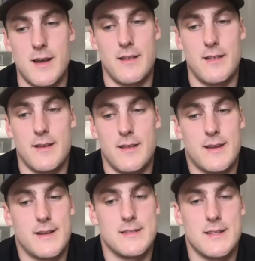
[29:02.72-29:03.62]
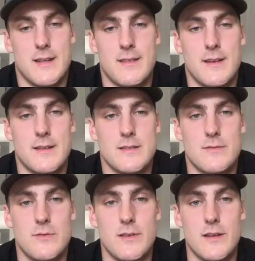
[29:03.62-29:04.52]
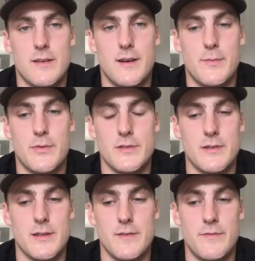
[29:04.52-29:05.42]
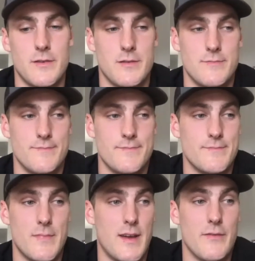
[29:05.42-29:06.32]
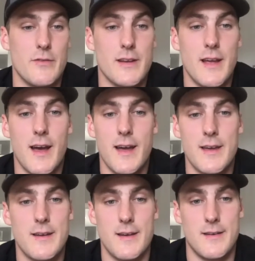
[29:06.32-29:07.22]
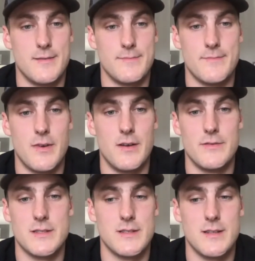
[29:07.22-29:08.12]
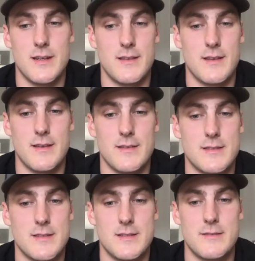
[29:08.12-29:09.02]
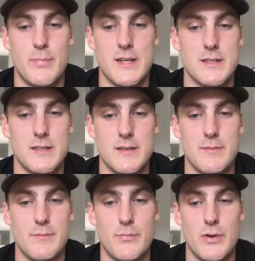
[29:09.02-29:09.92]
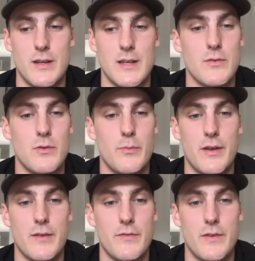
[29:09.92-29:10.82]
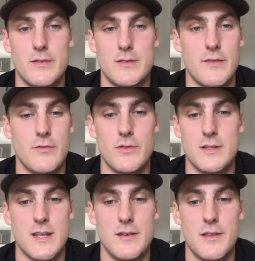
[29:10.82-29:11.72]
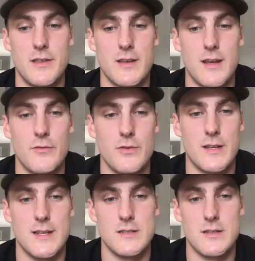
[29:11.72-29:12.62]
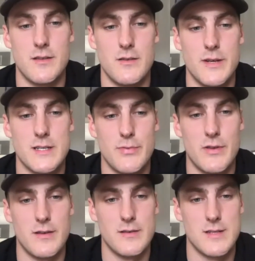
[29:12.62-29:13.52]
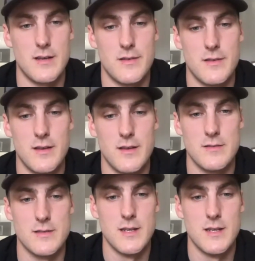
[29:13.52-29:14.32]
like I said, I think it's a really good opportunity for every guy. Obviously, I think it's basically pretty equal playing fields. Everyone's healthy. Everyone has all their best players healthy. There's